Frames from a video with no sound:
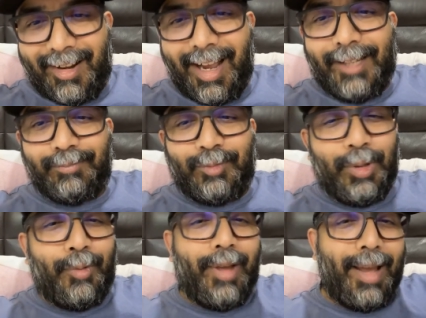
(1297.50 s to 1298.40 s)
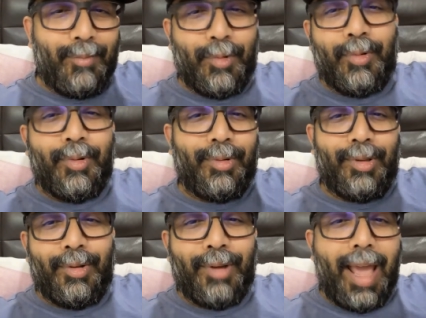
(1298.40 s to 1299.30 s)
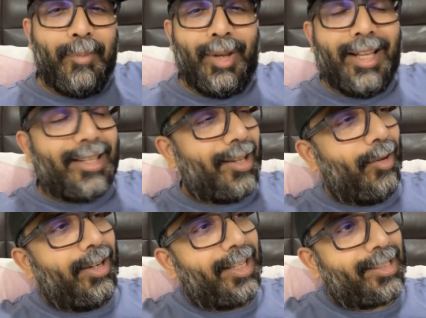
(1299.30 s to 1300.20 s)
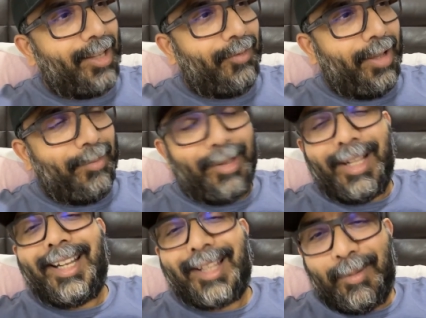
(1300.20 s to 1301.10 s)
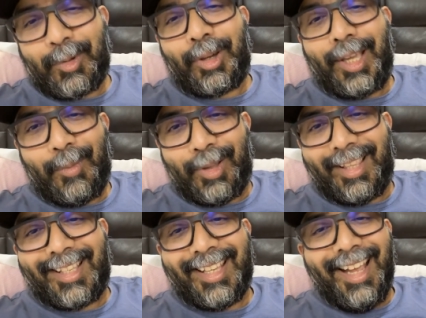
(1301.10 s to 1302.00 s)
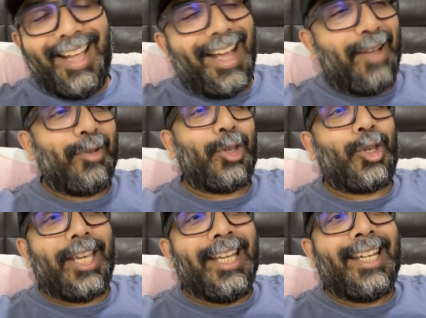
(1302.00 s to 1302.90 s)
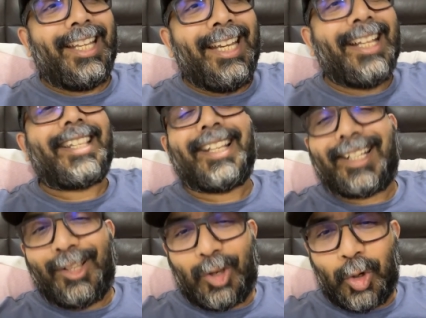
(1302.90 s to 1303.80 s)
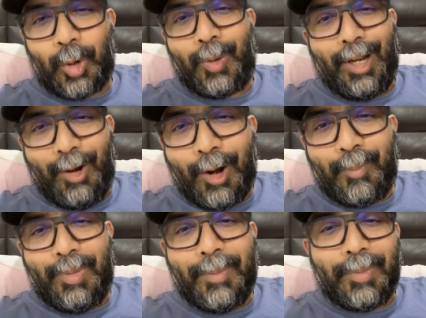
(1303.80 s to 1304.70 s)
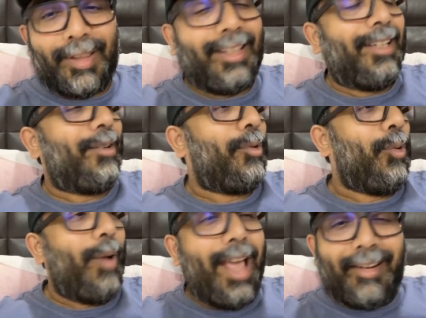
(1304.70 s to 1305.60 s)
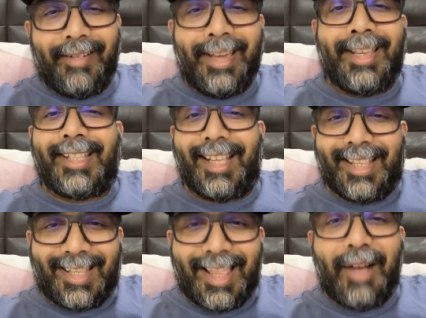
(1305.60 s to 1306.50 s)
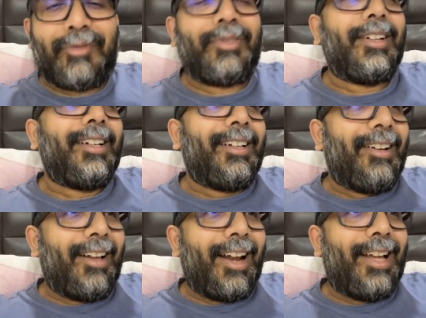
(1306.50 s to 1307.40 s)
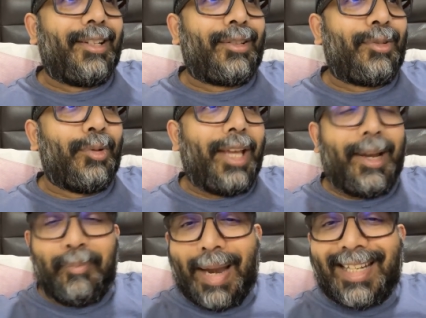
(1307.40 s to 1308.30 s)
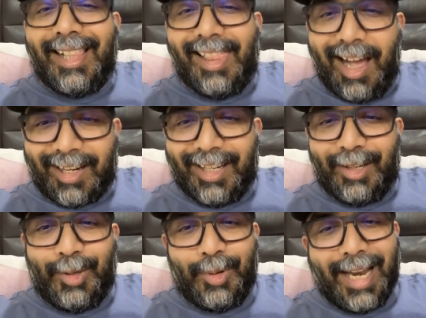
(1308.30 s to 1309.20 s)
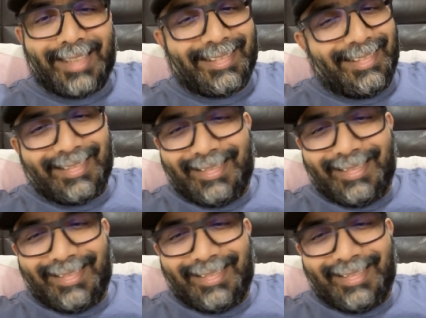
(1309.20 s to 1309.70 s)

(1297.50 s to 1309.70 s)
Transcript: All right. Don't wear more, you know, amulets and all that stuff. I, the reason I'm talking about this, I have an in, inner circle joke with a lot of people who wear rings and stuff. All right. To get better luck in QNet.